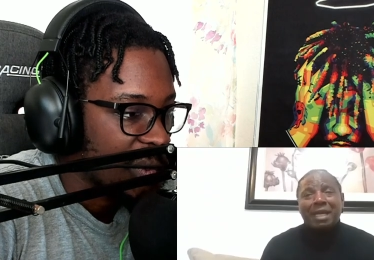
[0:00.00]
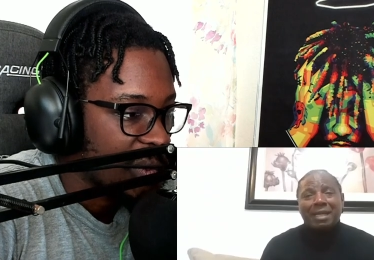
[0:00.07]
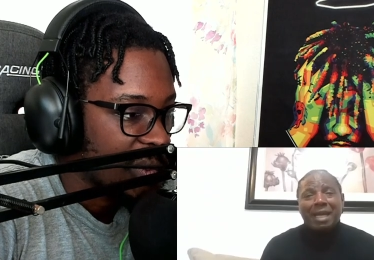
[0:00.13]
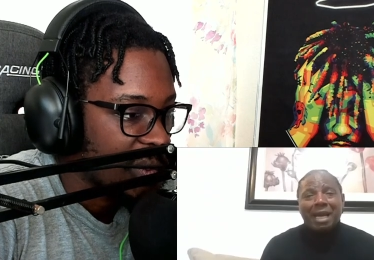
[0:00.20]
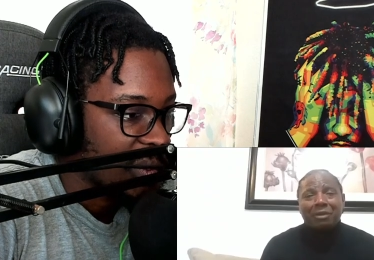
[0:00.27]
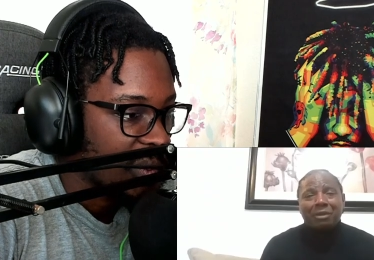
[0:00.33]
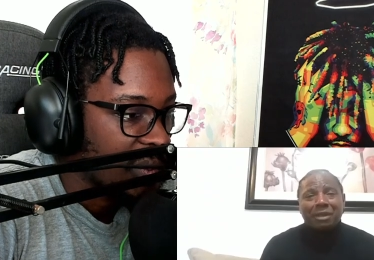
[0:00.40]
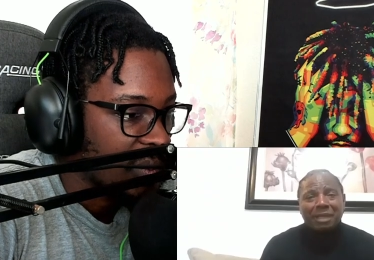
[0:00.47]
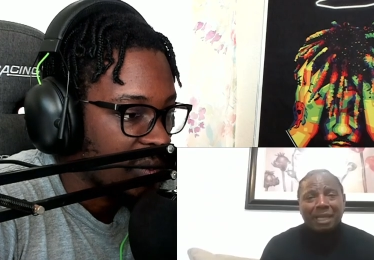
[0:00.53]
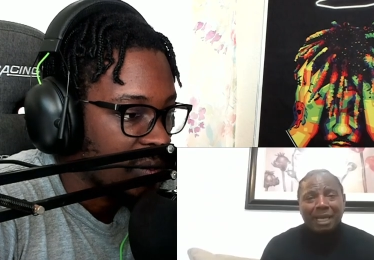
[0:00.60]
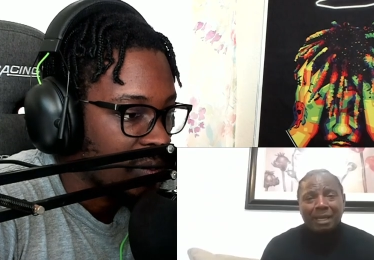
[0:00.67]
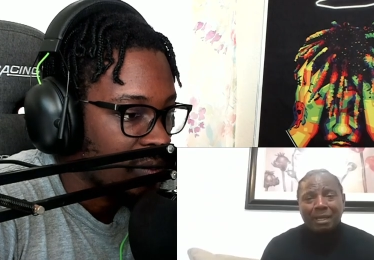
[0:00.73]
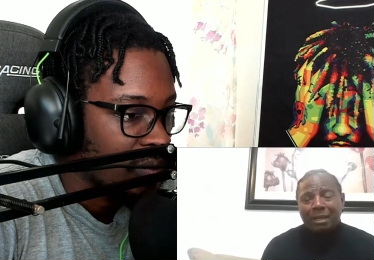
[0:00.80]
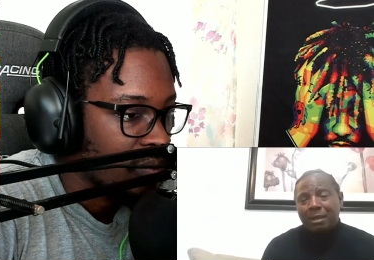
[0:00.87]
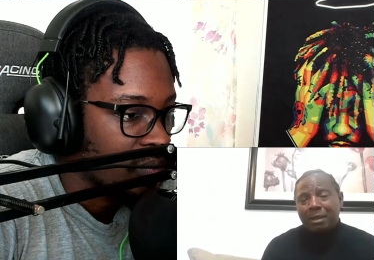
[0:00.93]
Speaker 1: right now
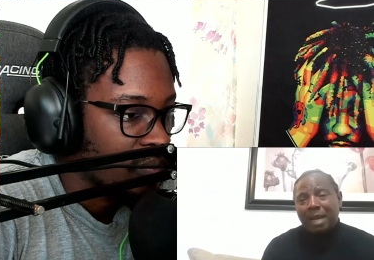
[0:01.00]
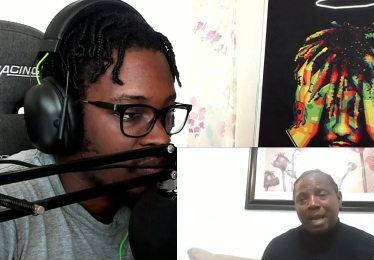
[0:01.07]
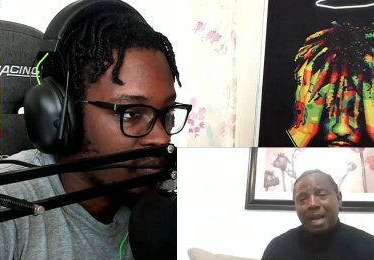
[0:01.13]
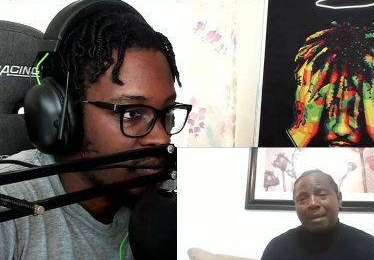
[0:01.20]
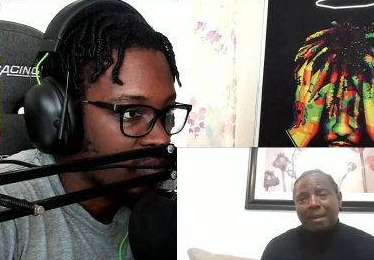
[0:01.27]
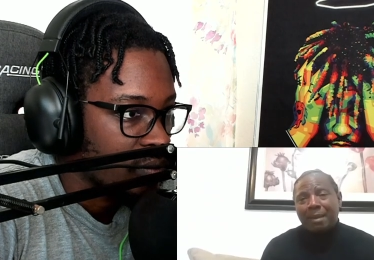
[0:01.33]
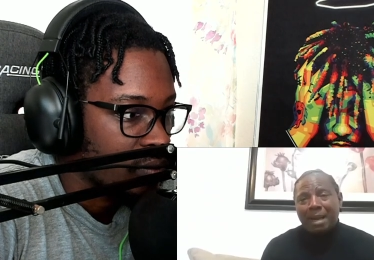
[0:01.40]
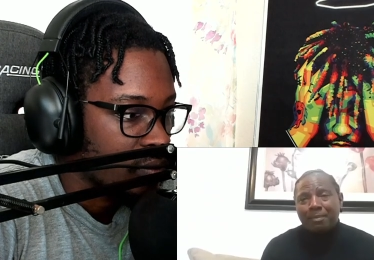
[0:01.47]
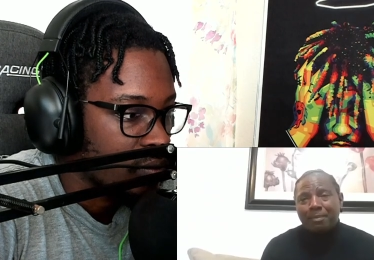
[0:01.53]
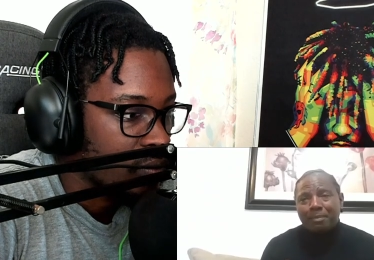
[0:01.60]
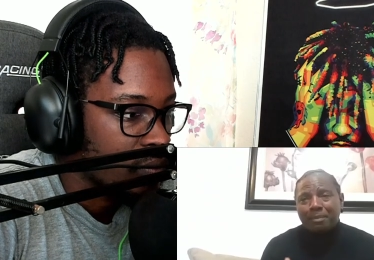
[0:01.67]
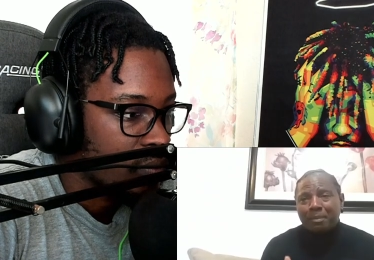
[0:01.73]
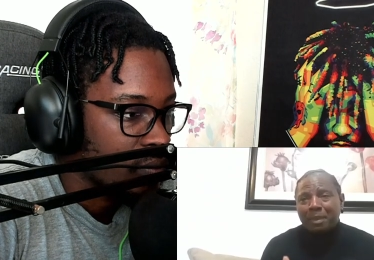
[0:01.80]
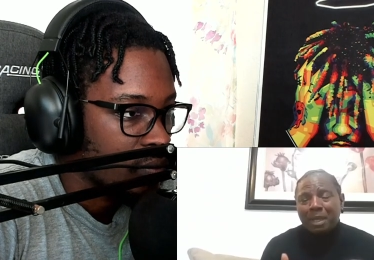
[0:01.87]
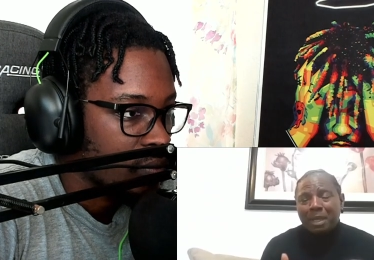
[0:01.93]
today.
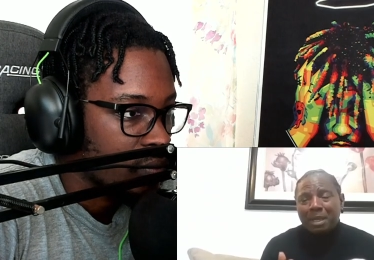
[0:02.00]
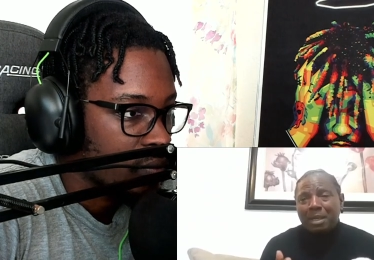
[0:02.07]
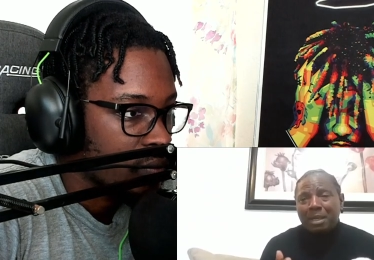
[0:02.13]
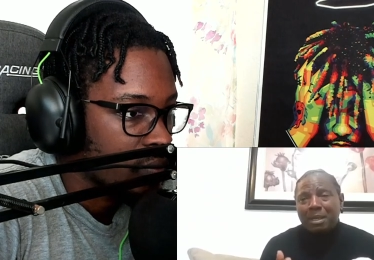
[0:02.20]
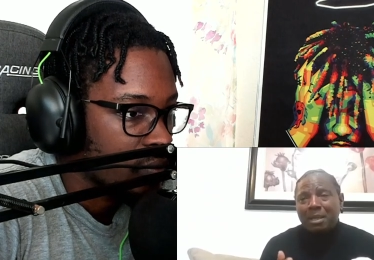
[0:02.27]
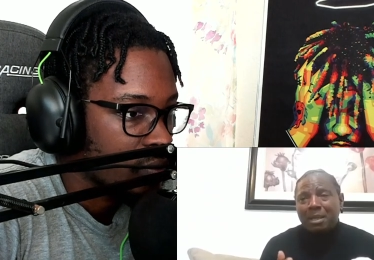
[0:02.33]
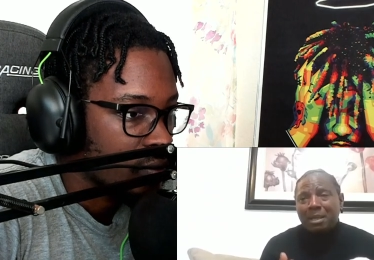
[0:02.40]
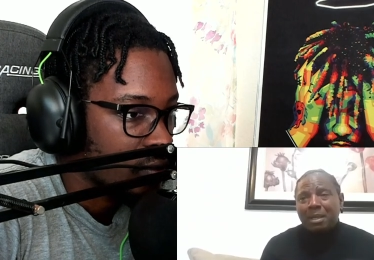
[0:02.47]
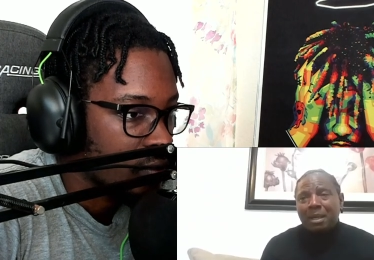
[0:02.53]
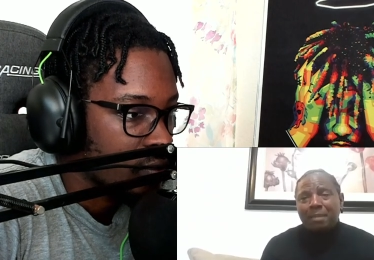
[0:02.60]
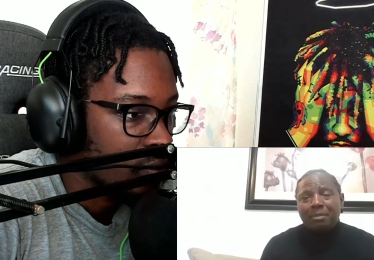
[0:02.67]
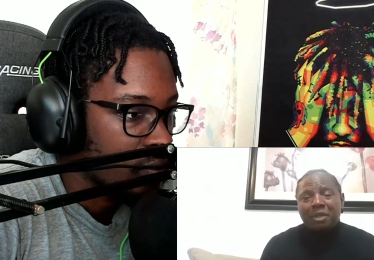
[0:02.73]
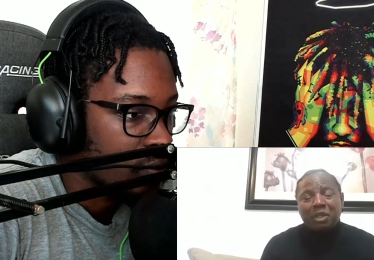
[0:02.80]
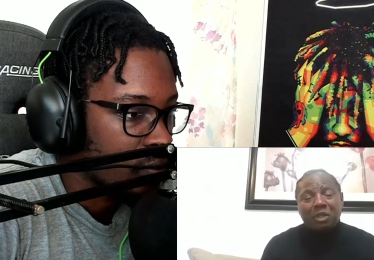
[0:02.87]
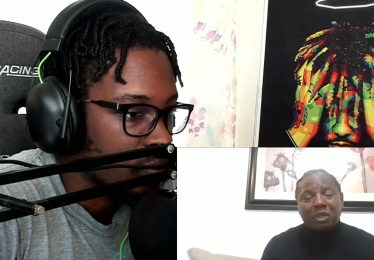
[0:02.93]
I'm
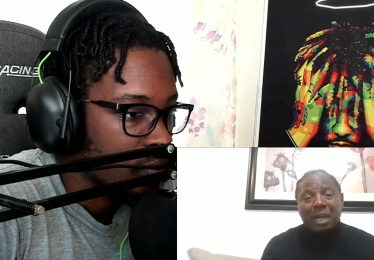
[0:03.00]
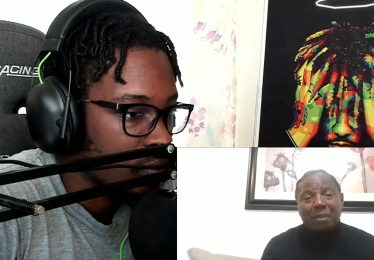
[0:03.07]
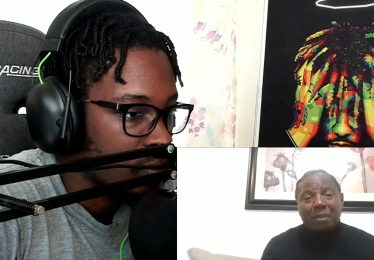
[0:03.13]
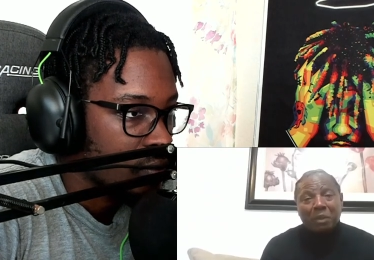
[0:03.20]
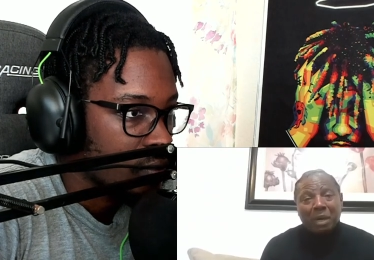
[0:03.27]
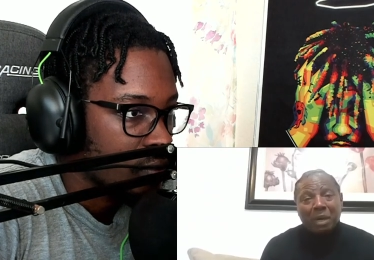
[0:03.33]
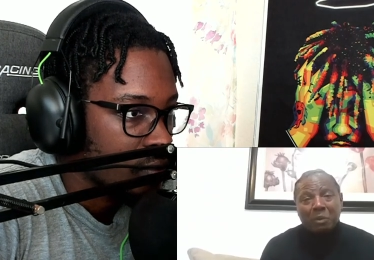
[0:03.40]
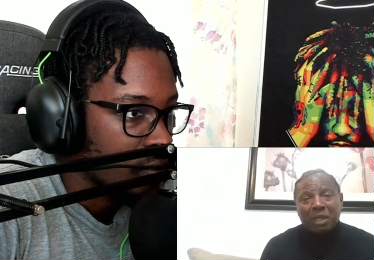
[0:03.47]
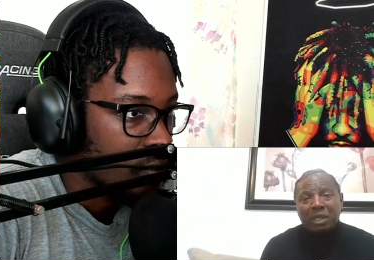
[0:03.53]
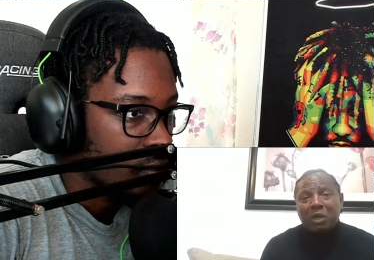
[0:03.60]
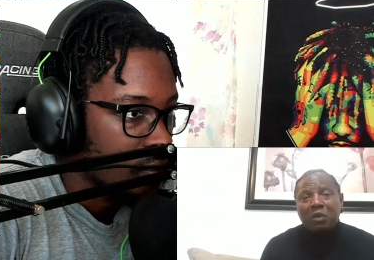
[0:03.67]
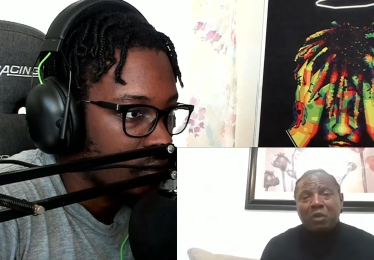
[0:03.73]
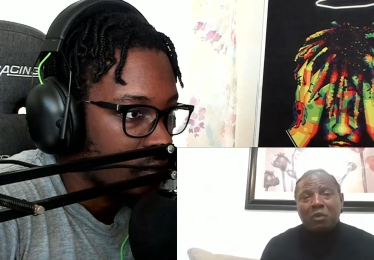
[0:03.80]
really